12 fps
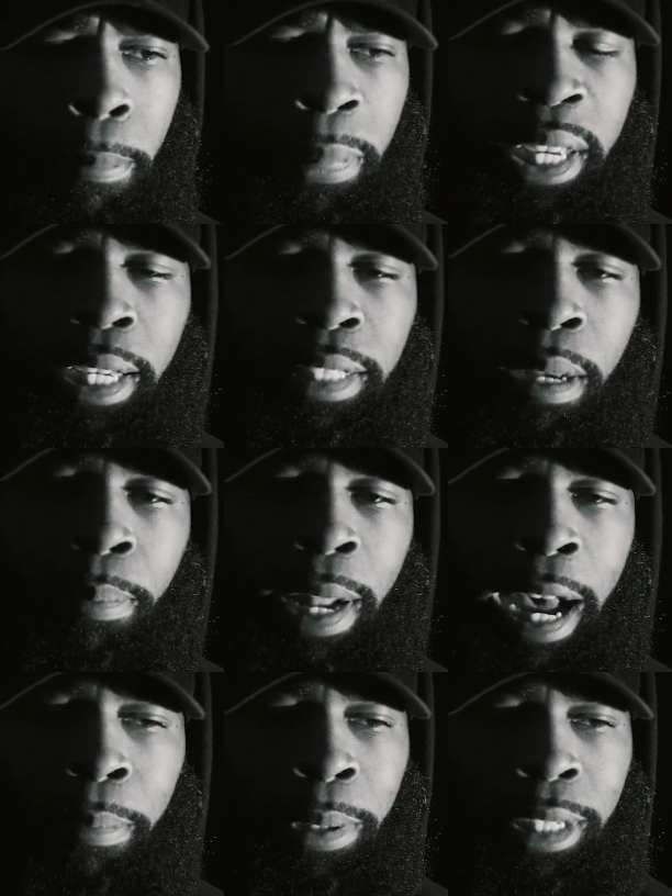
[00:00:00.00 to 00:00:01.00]
because I'm
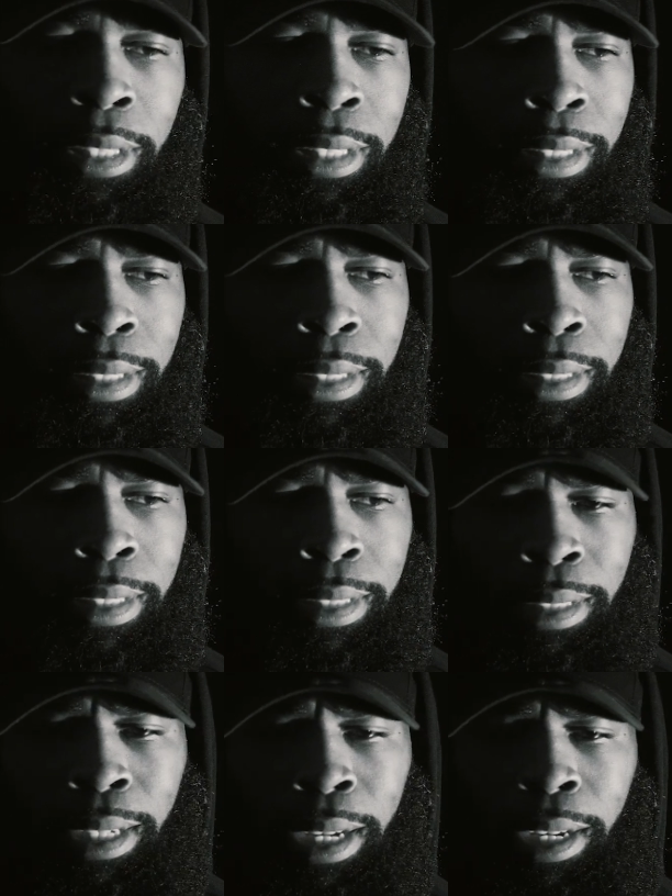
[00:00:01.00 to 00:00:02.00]
not, because this is
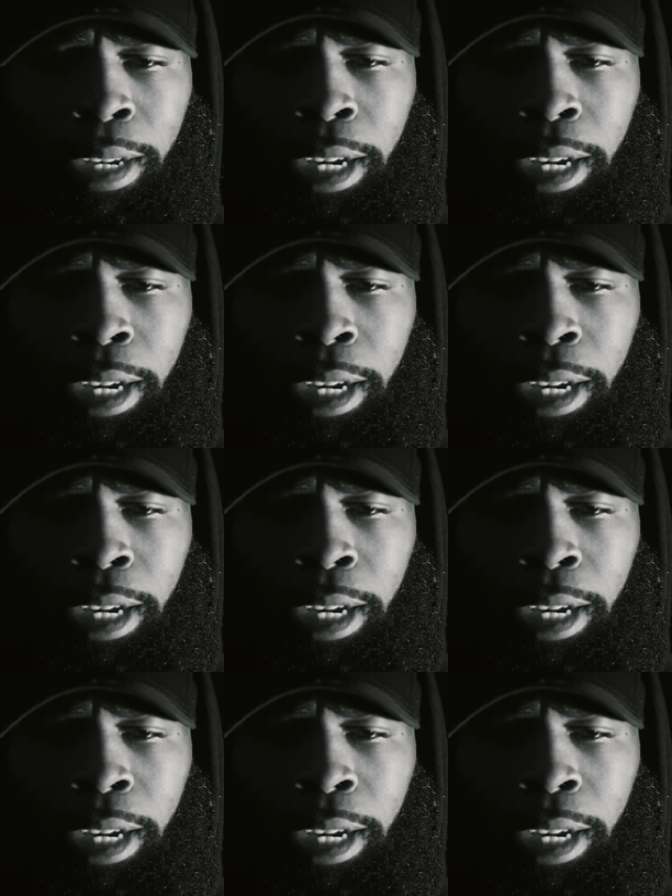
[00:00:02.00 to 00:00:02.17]
a